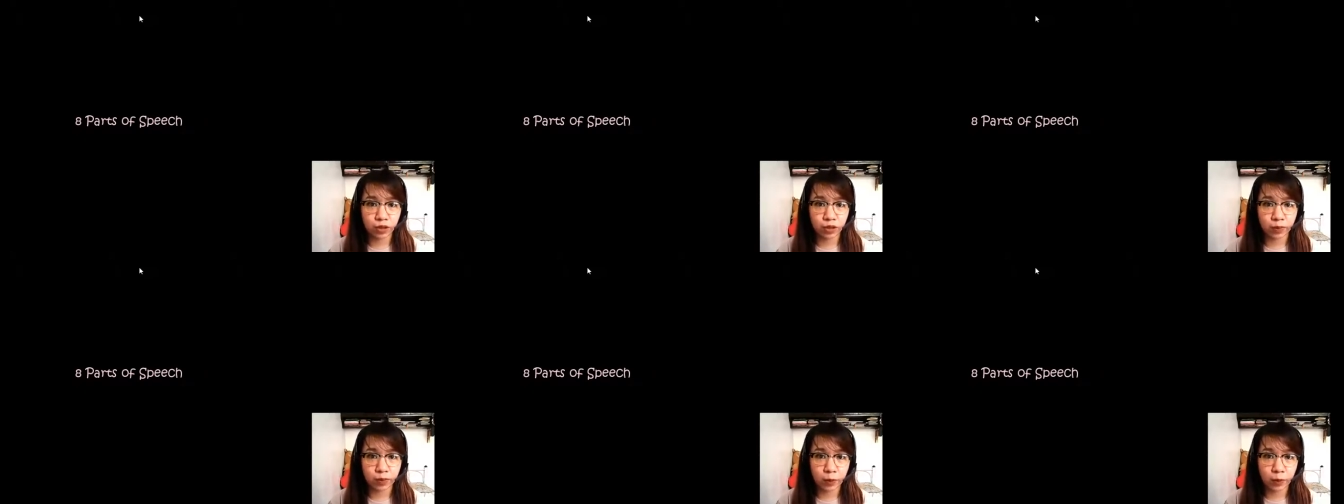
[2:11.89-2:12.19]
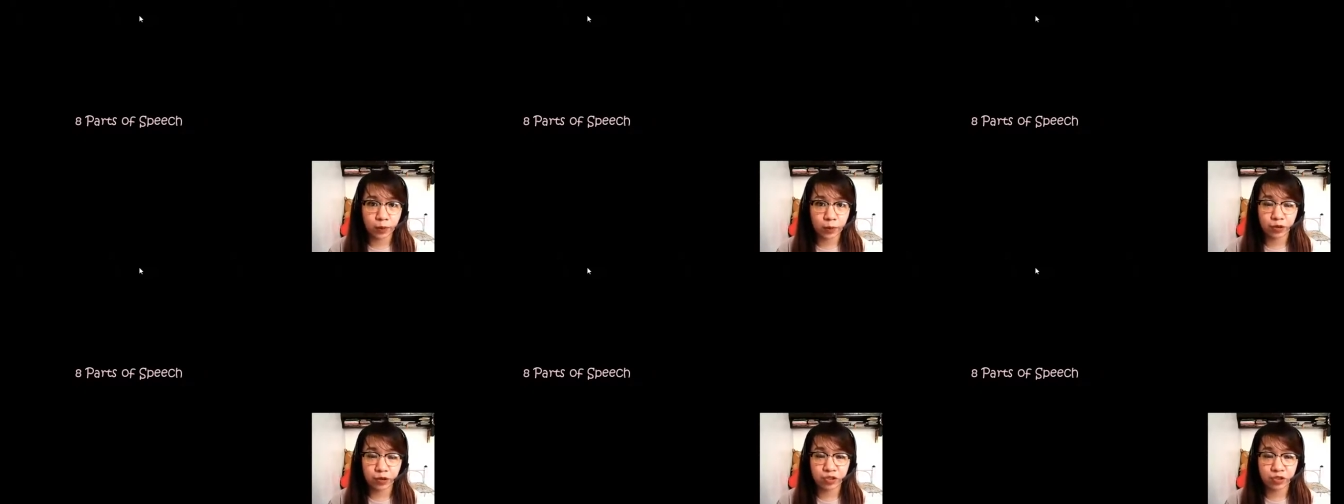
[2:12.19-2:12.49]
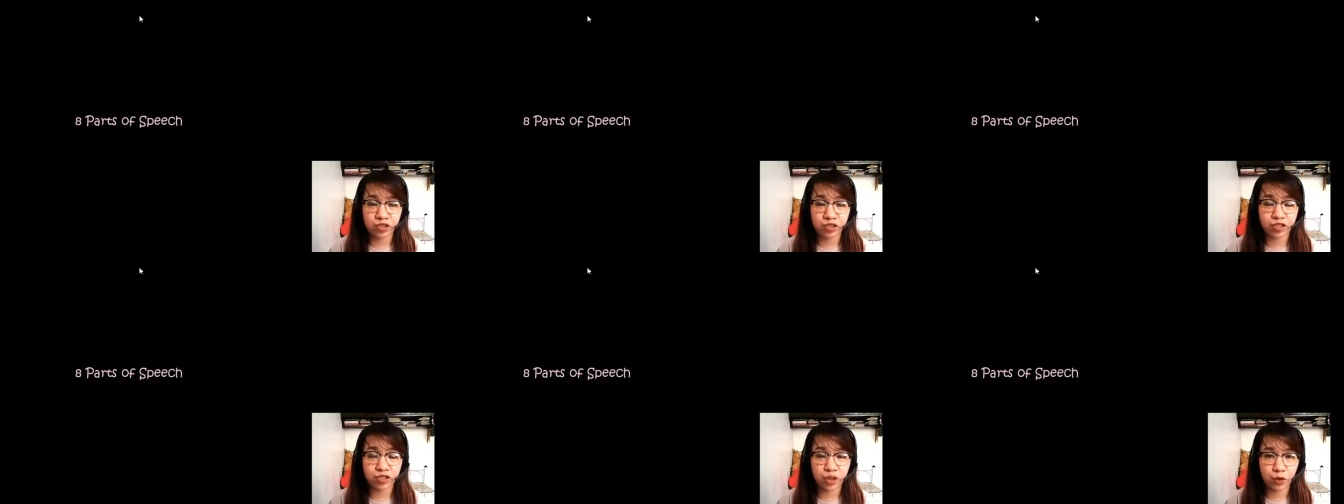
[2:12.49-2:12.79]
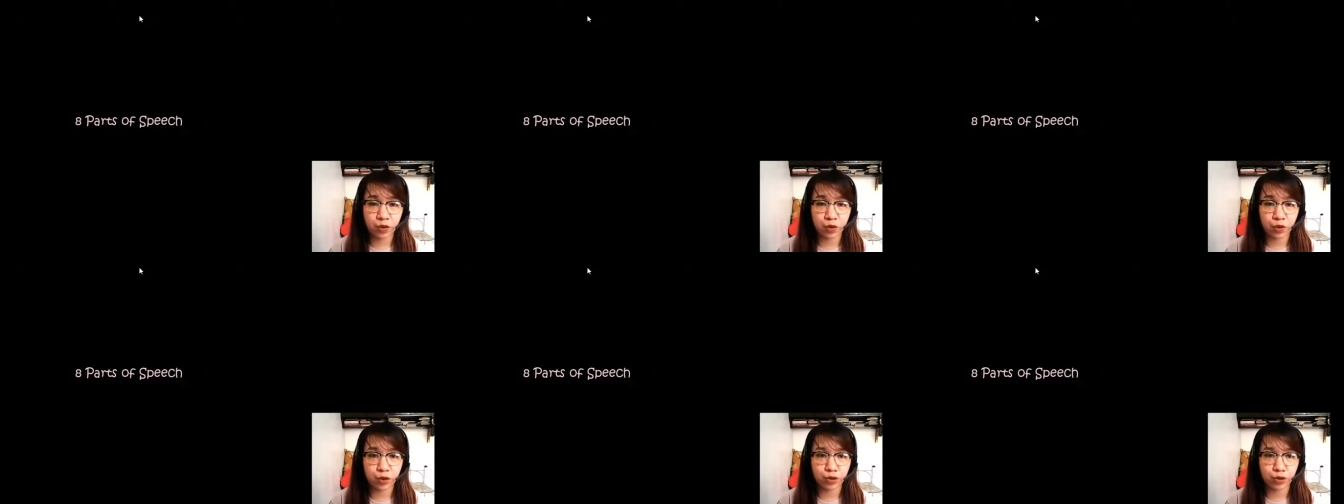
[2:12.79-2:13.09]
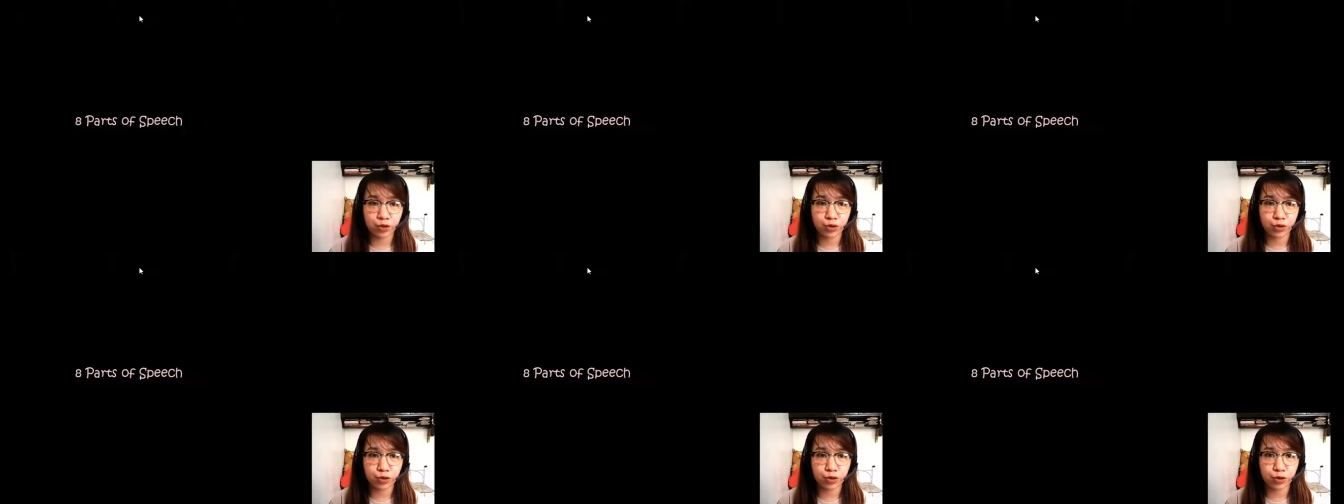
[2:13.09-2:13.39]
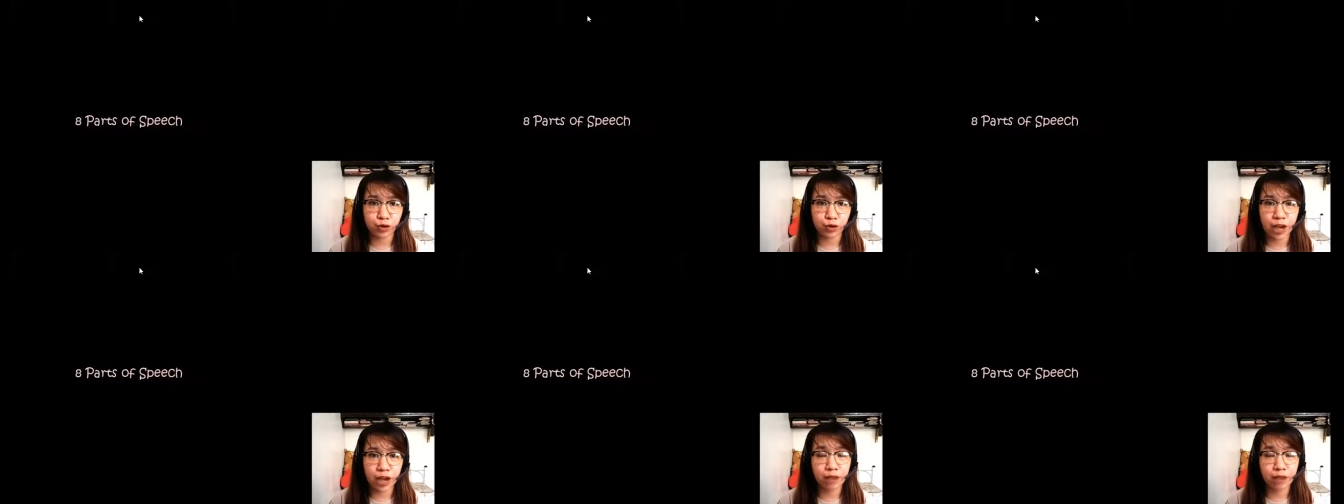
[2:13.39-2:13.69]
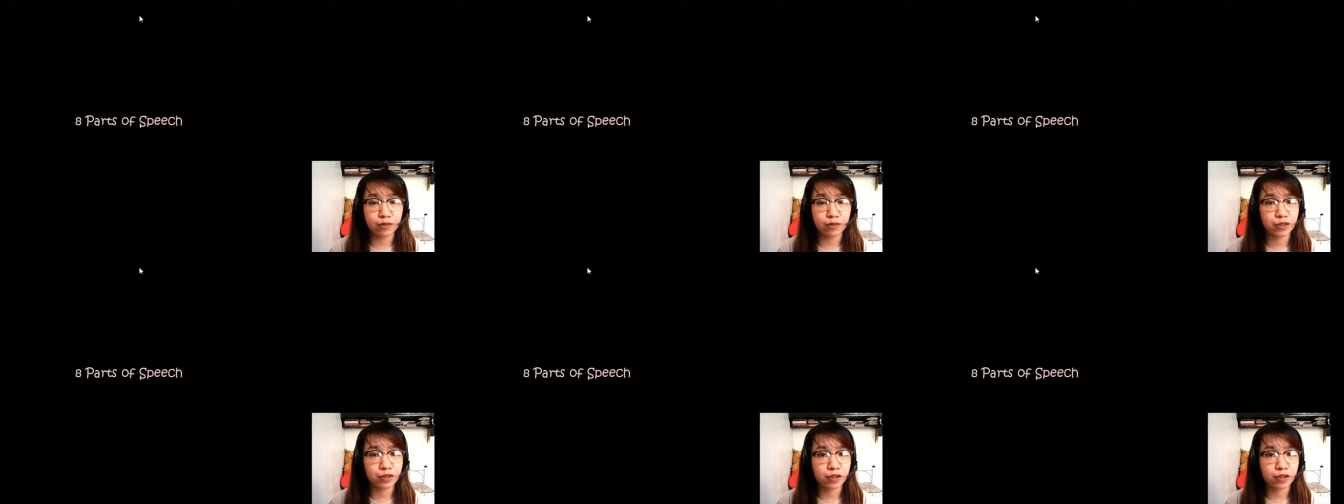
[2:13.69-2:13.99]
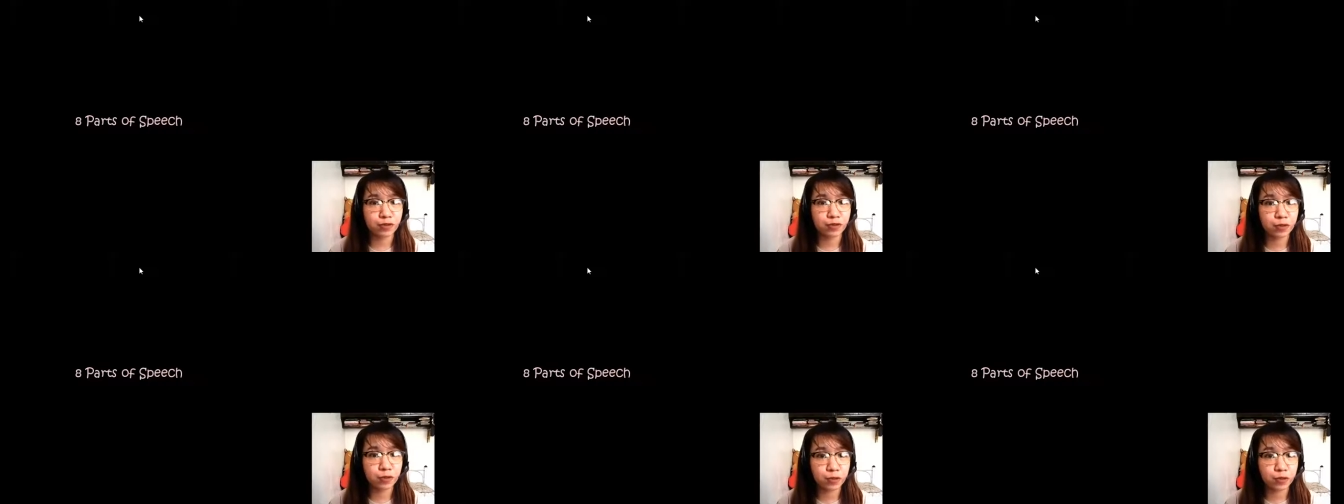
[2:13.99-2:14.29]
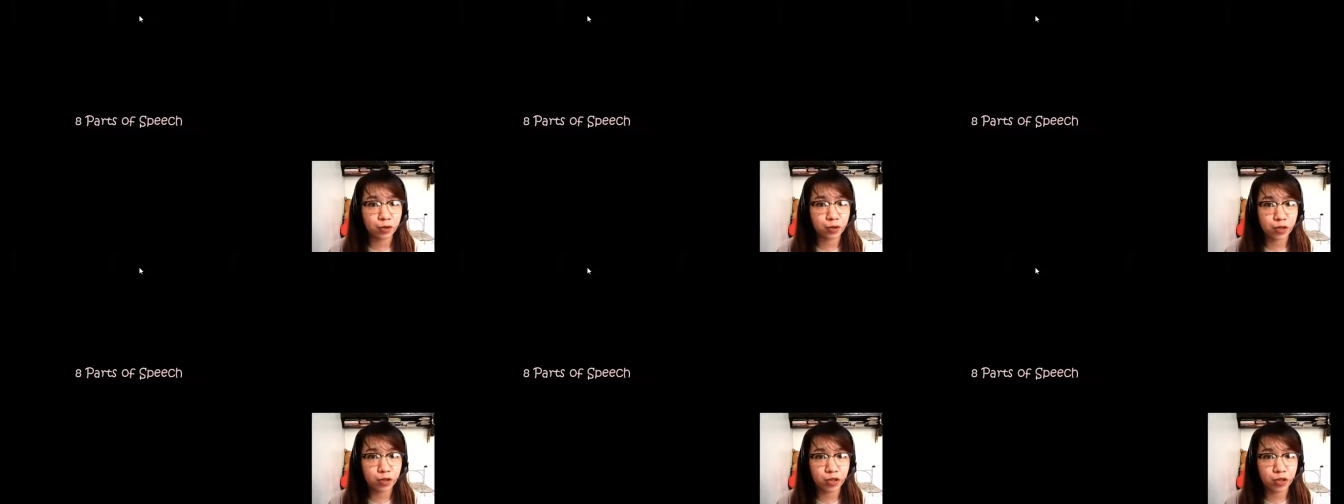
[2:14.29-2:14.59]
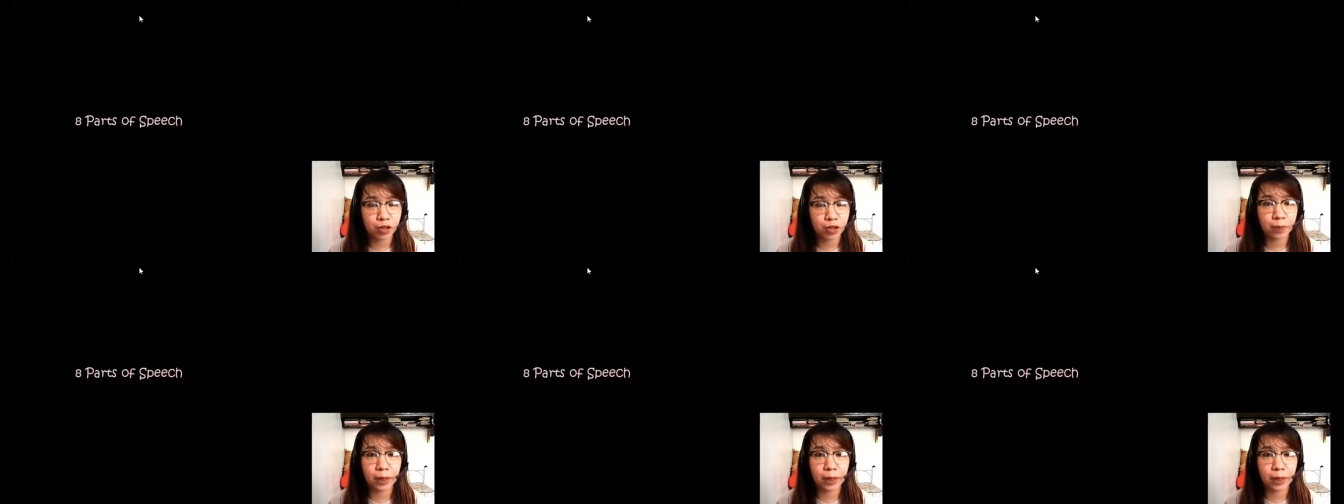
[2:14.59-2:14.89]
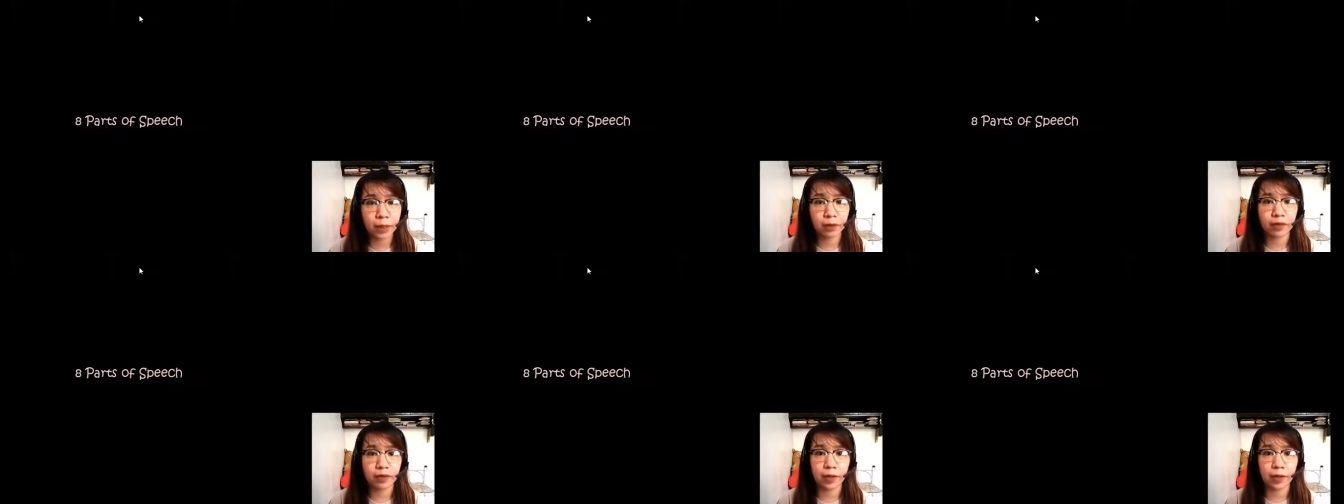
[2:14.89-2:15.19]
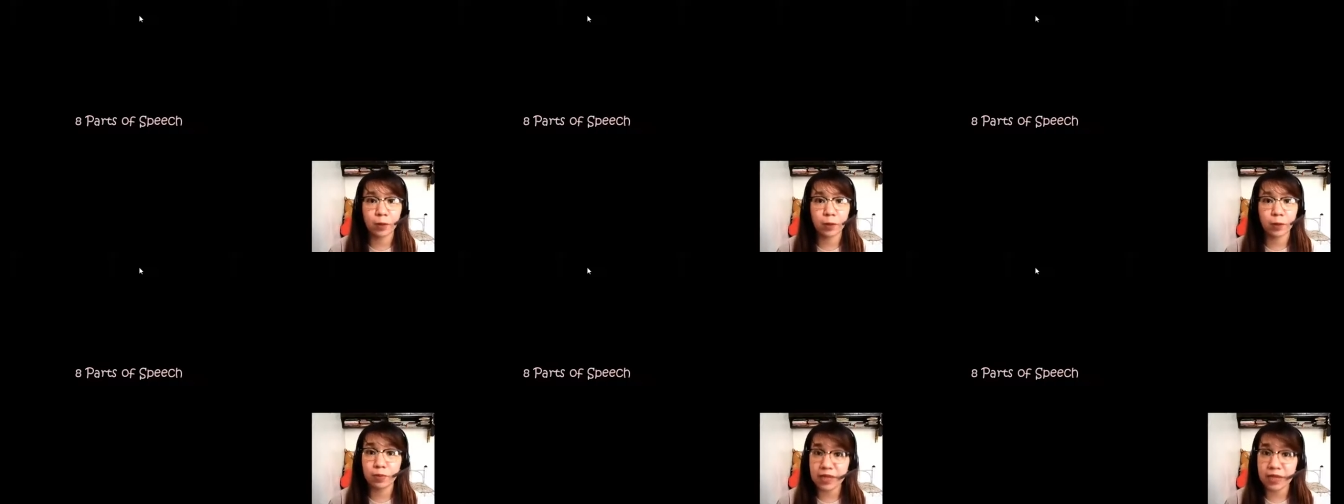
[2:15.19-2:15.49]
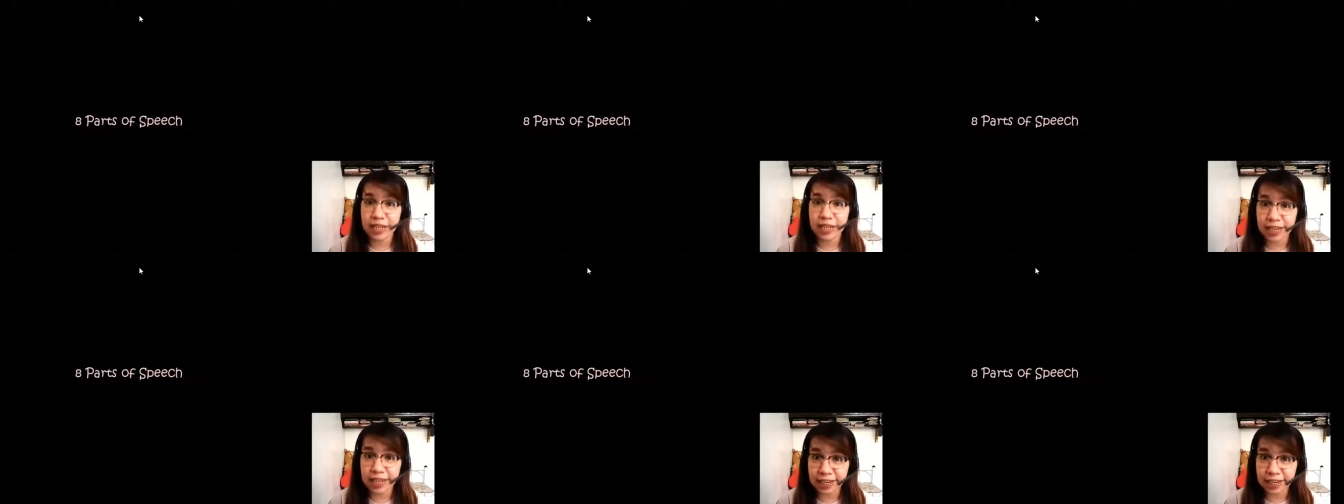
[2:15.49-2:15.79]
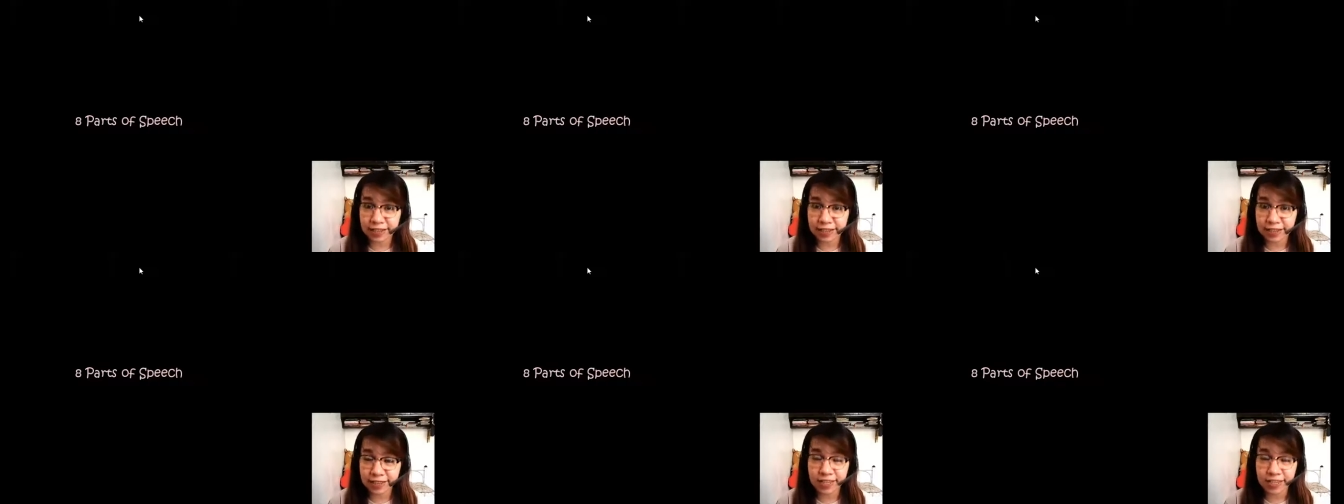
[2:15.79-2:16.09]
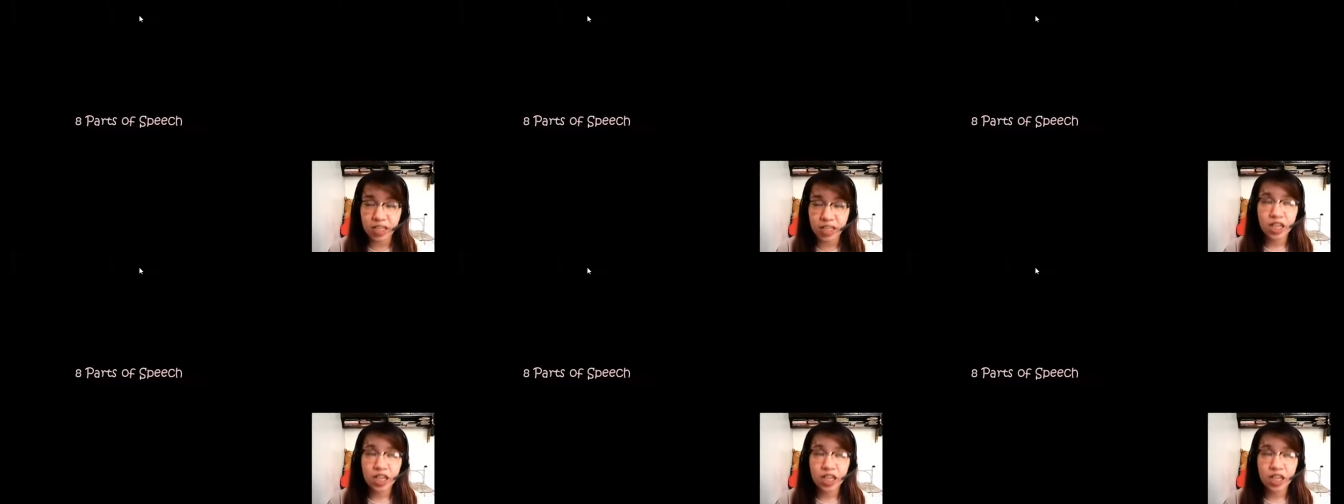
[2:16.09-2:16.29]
but we are just going to have an introduction about their meanings,